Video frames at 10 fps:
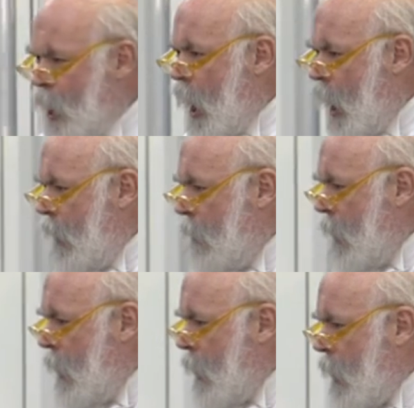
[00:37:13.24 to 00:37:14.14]
time
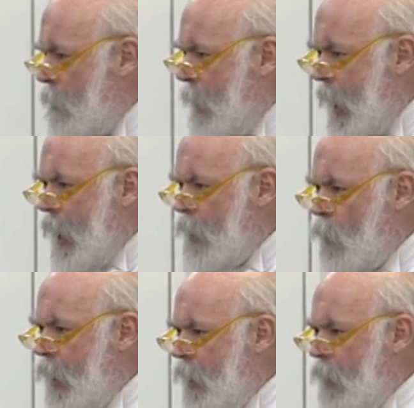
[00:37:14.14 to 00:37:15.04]
compared
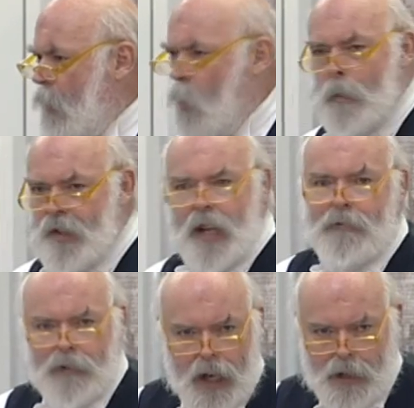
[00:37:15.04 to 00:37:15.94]
with almost
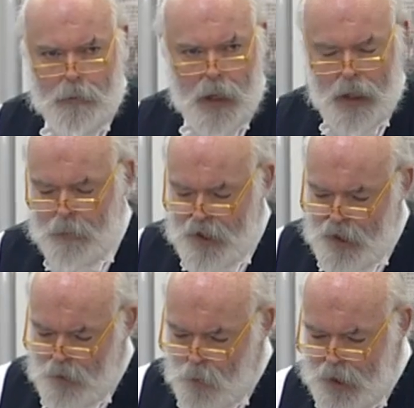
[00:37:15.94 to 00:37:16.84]
every other parliament
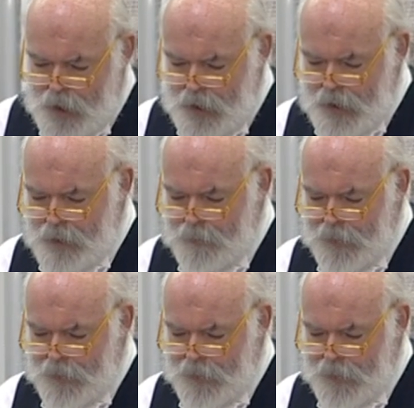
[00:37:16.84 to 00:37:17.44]
in the world.